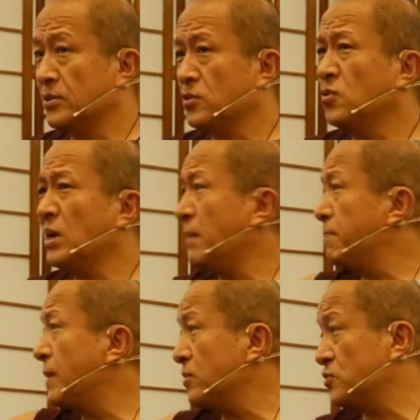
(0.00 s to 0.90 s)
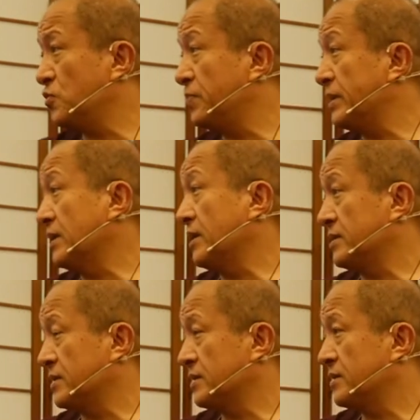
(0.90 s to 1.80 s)
You are about to be
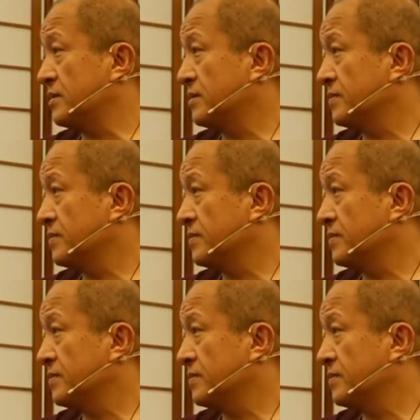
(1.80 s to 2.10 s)
enlightened.